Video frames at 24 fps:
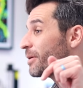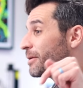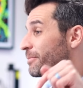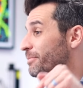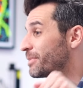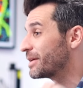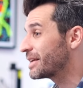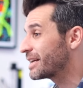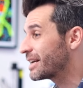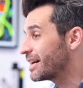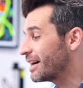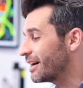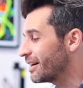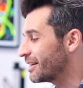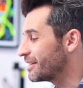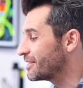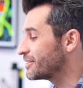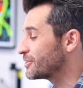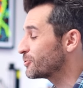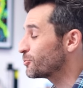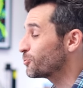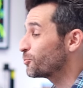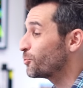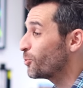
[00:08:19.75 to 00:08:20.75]
but
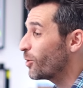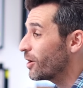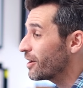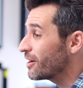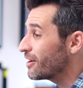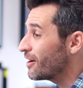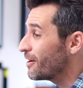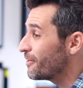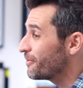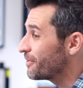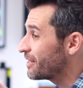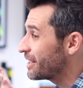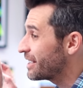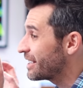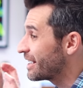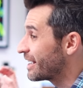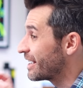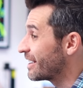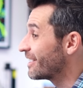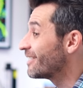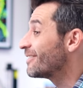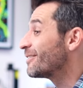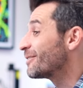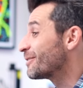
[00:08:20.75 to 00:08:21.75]
because one of the
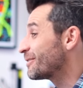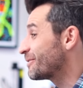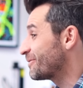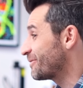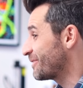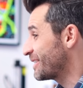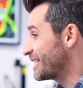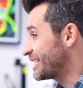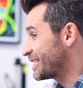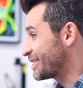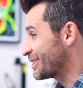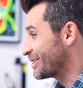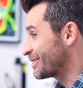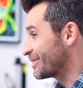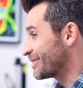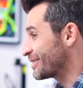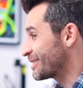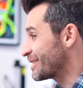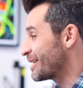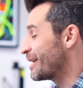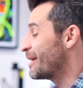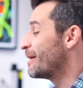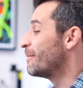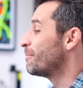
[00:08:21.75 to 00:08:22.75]
killer
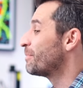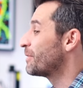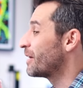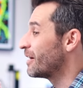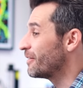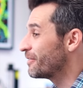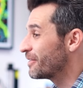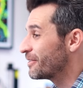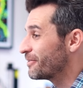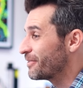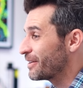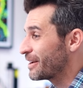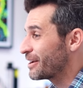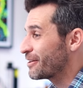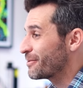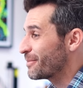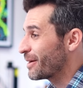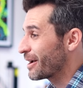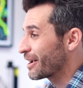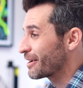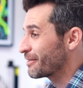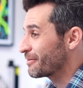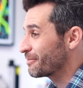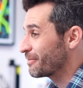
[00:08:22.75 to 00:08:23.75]
features of the
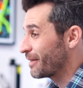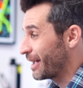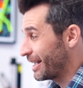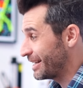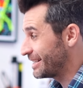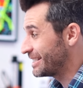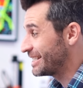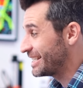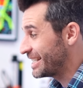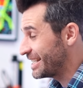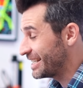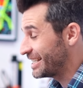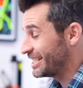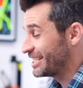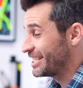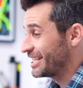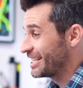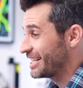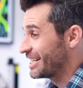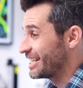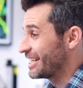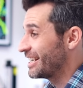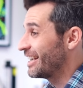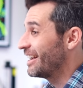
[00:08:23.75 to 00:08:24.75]
VideoMic
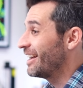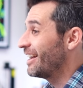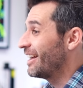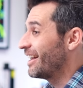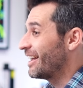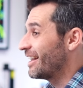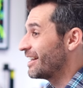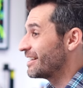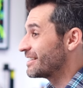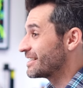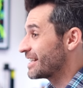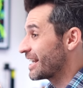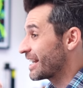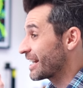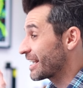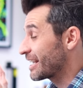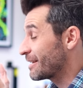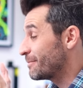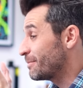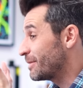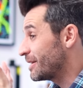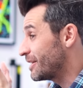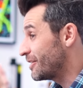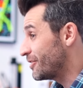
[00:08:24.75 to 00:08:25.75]
NTG is that it
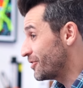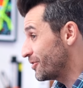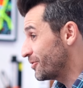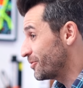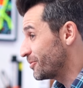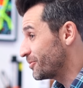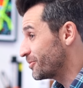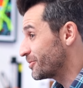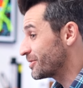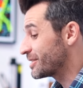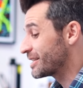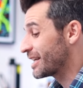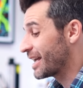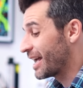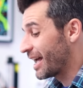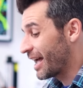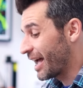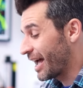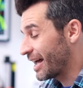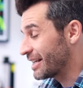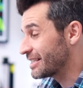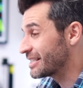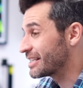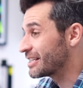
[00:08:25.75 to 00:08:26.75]
can be used
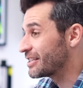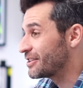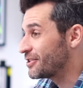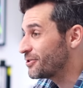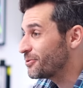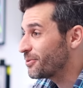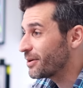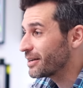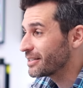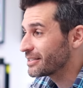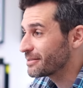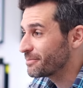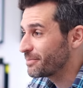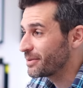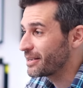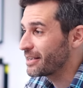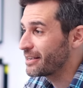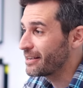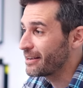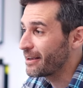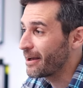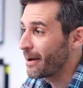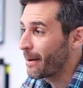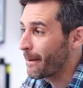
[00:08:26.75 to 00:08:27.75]
as a
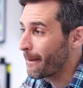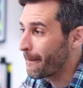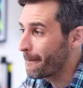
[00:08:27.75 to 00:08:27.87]
USB